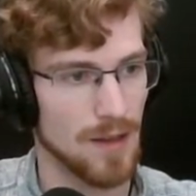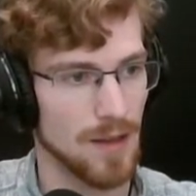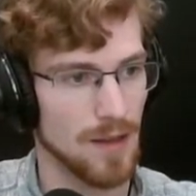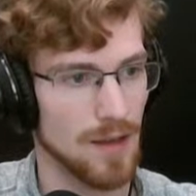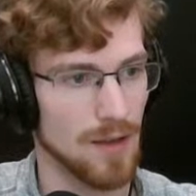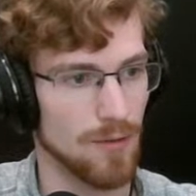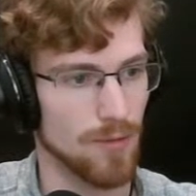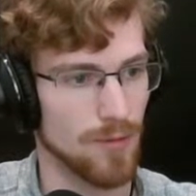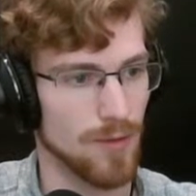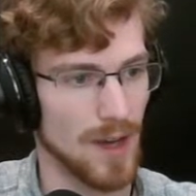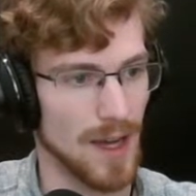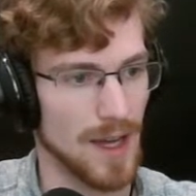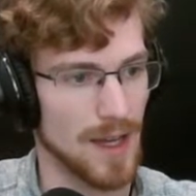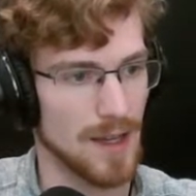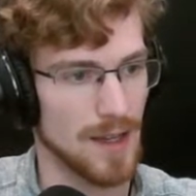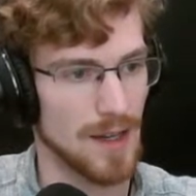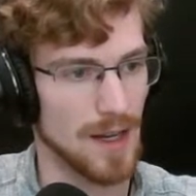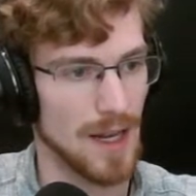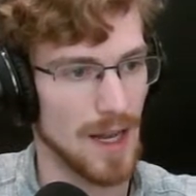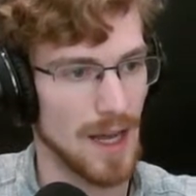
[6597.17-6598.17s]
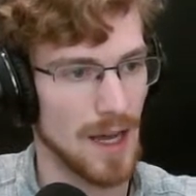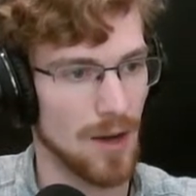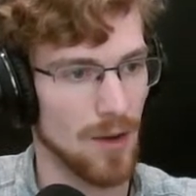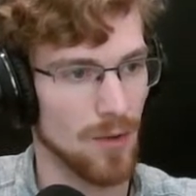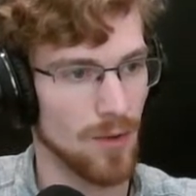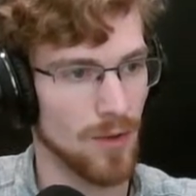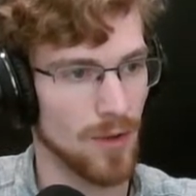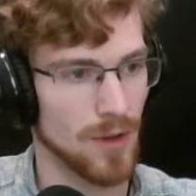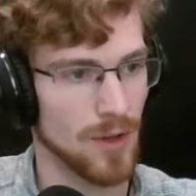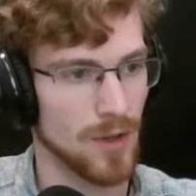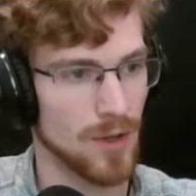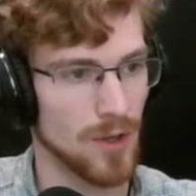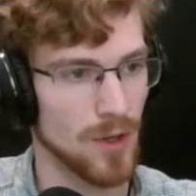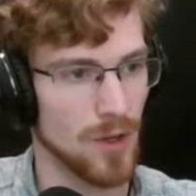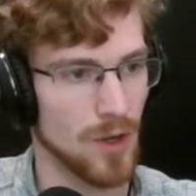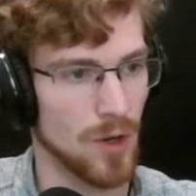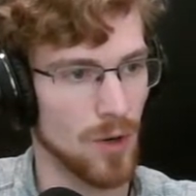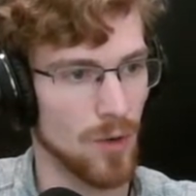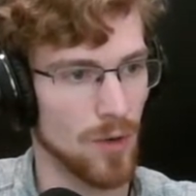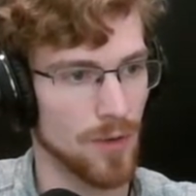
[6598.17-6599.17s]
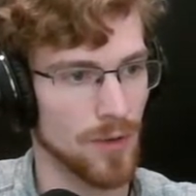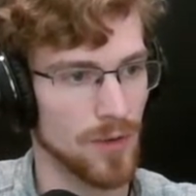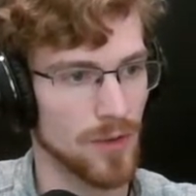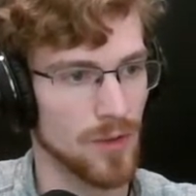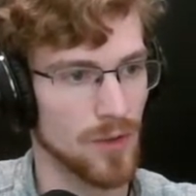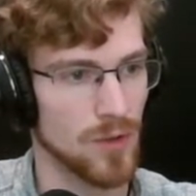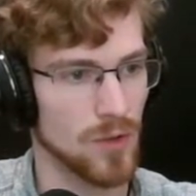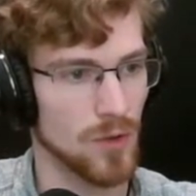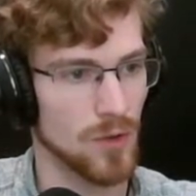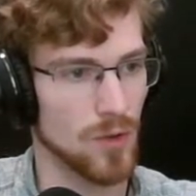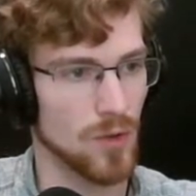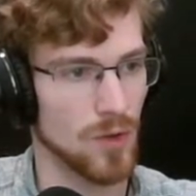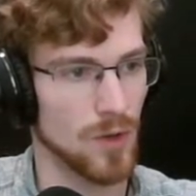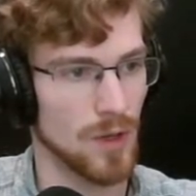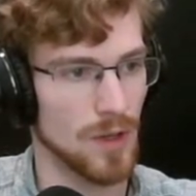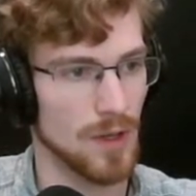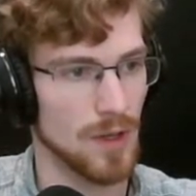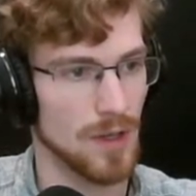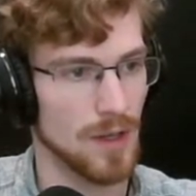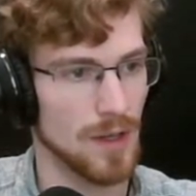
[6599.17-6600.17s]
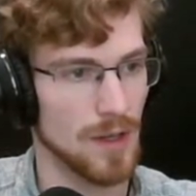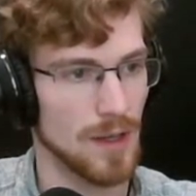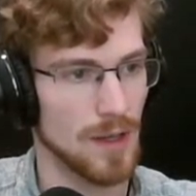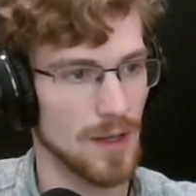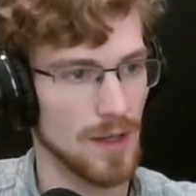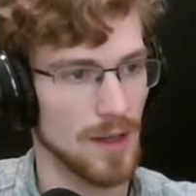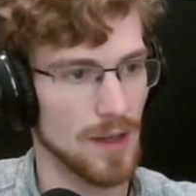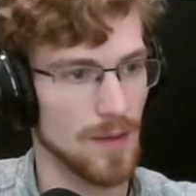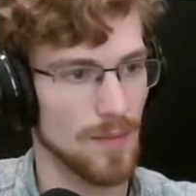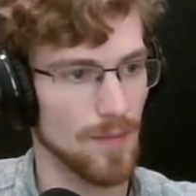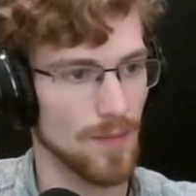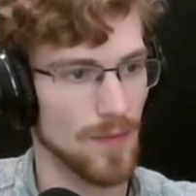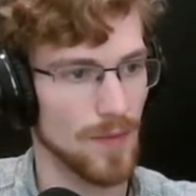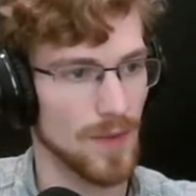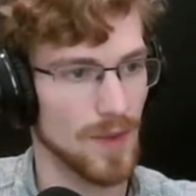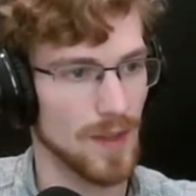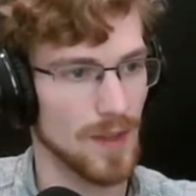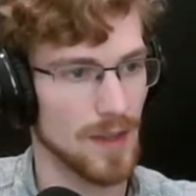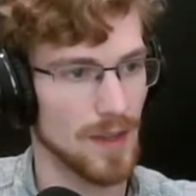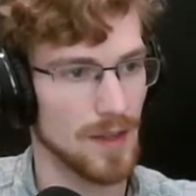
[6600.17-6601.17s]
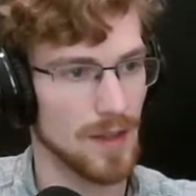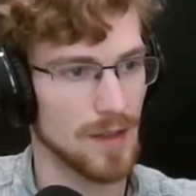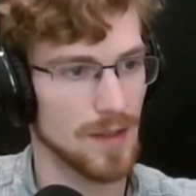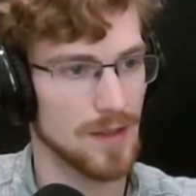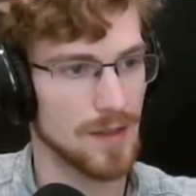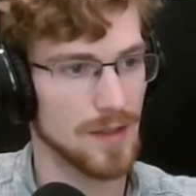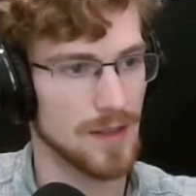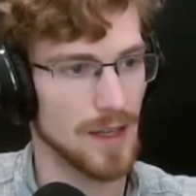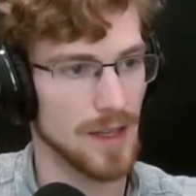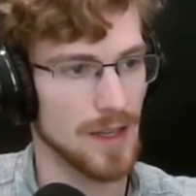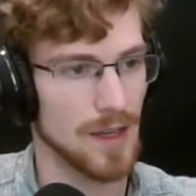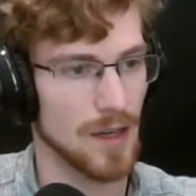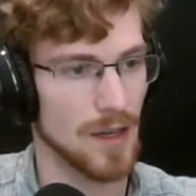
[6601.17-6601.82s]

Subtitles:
if I allow the clothes to stick